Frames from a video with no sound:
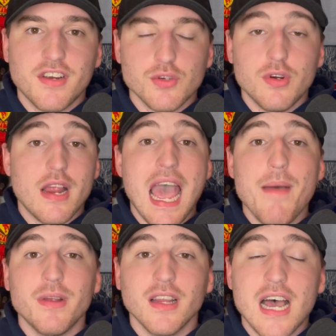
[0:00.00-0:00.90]
Because when it
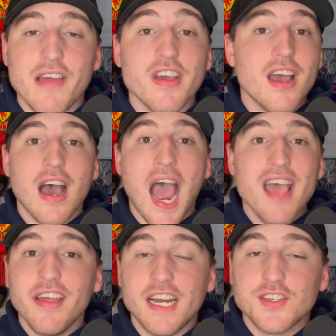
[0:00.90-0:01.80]
happened live, I
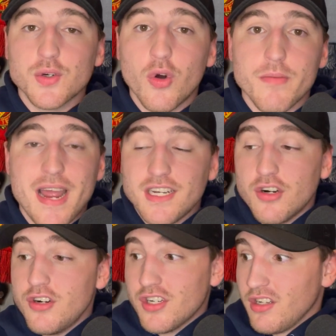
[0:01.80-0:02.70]
thought he scored. Matt
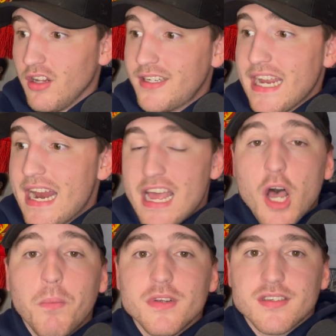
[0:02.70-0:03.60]
Turner just looked at it
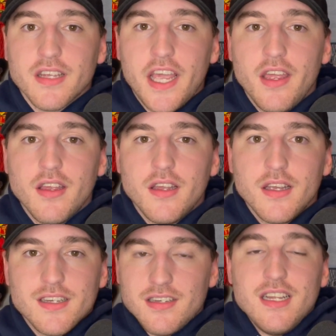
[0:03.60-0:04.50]
helplessly
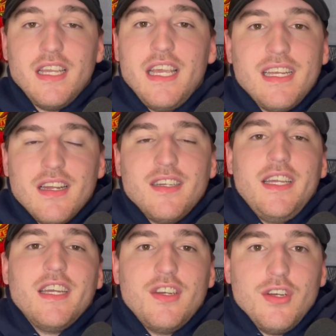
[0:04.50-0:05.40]
because there's nothing
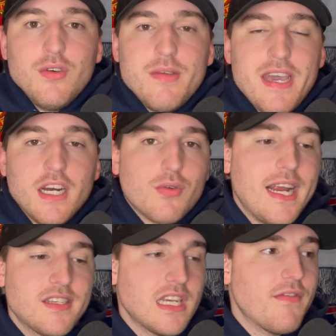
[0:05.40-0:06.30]
he can do. He made a
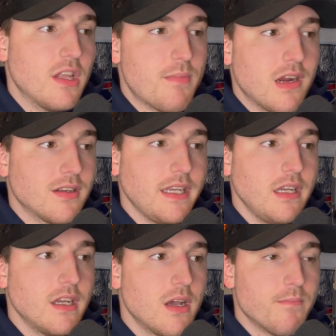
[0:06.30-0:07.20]
great save on the penalty.
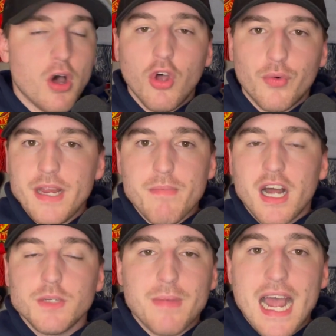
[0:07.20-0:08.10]
Ball
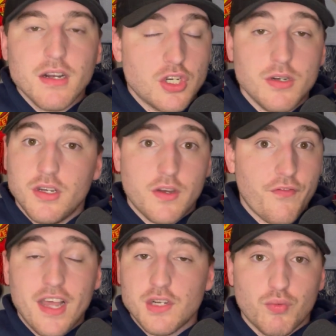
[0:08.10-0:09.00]
rebounds back,
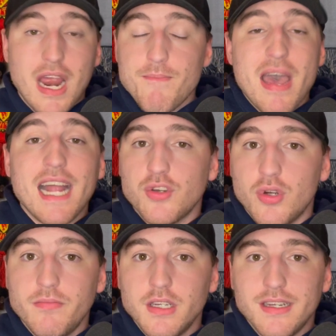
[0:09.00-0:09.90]
deflects right back to
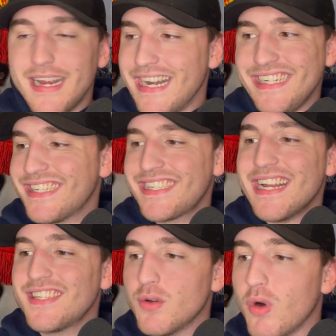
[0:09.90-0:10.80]
him, and he just
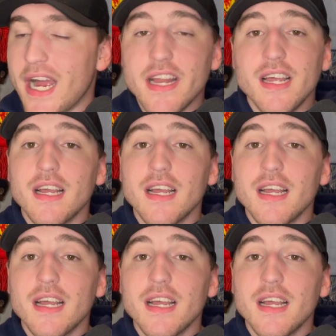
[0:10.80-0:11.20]
sends it wide.